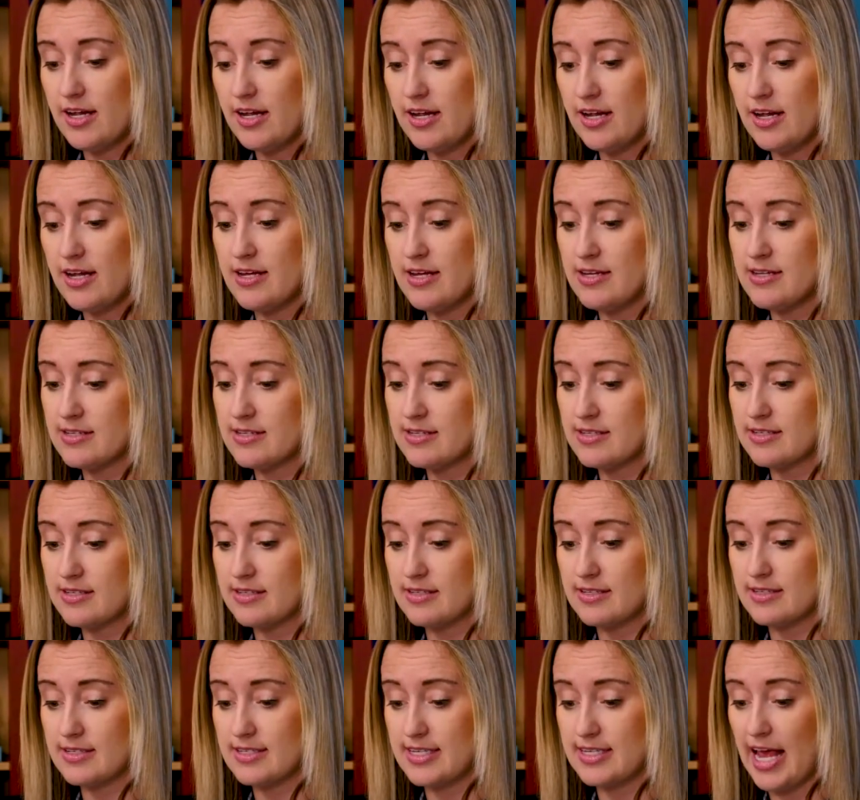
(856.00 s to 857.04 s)
is
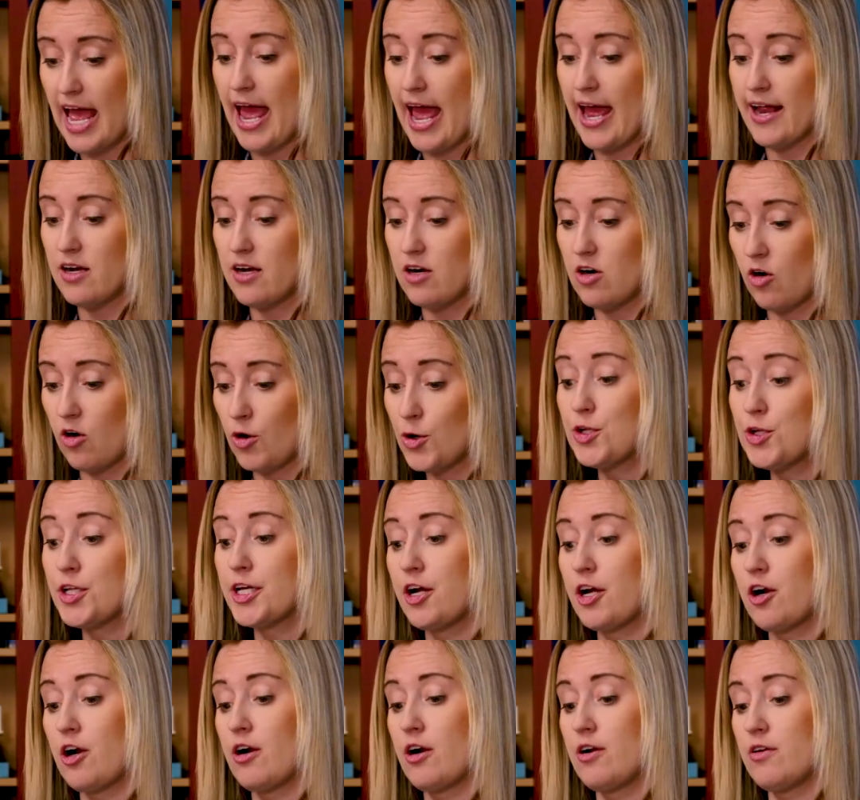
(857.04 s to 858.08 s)
set
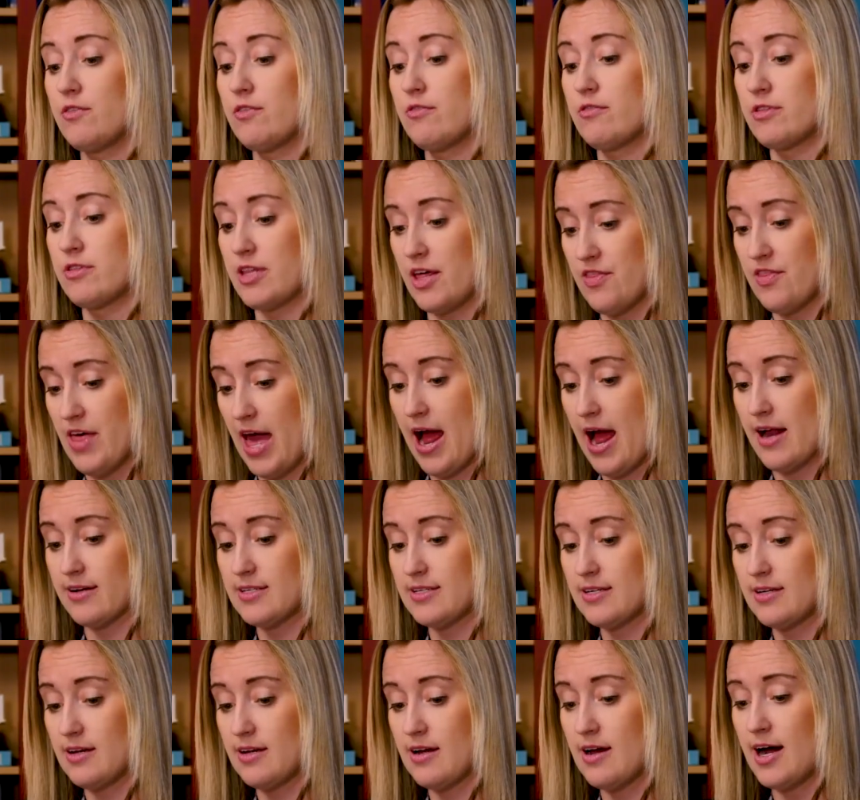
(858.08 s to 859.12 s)
earlier than
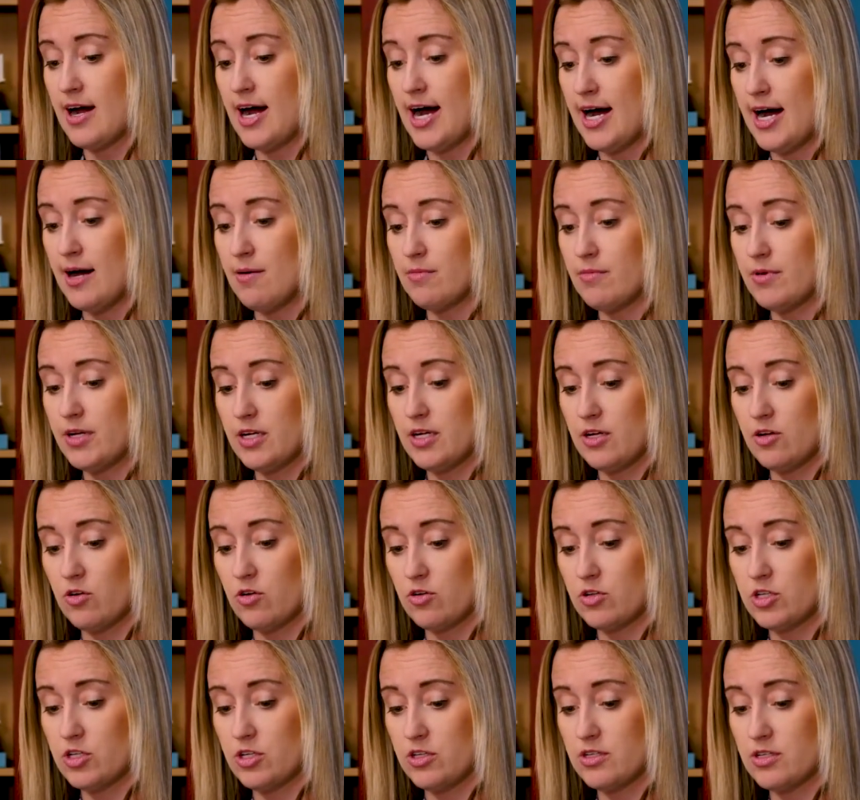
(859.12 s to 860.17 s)
that.
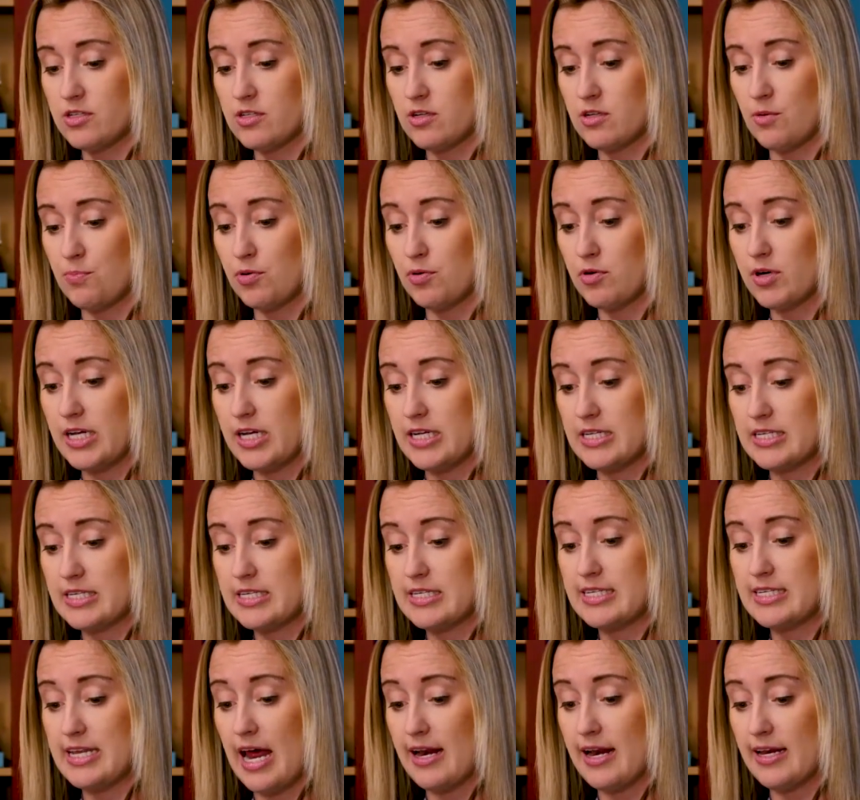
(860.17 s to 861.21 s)
This is a pretty
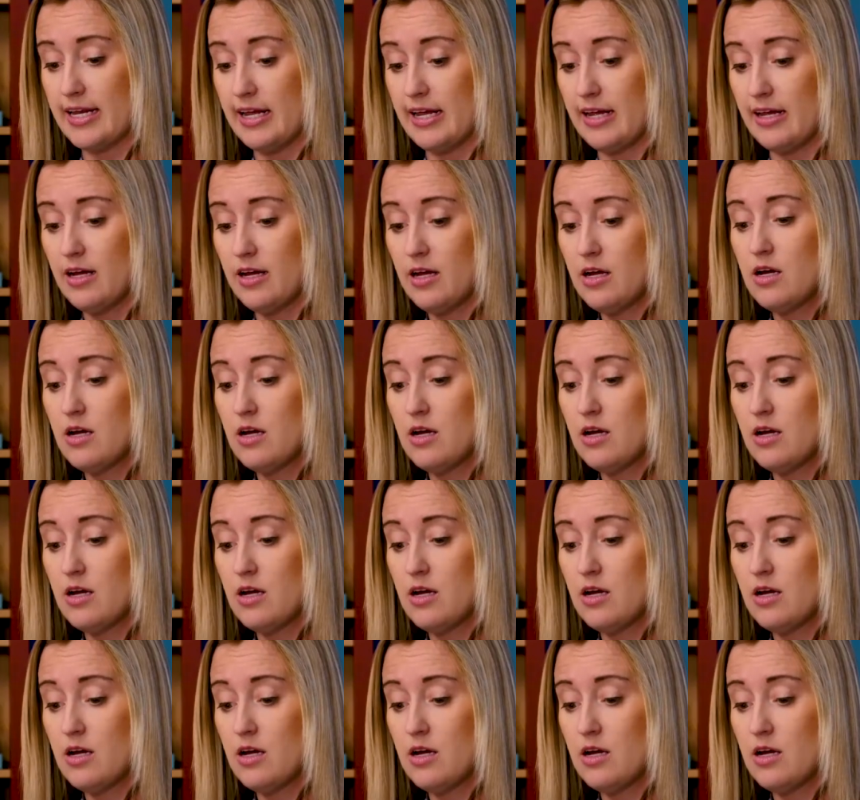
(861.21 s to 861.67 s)
steady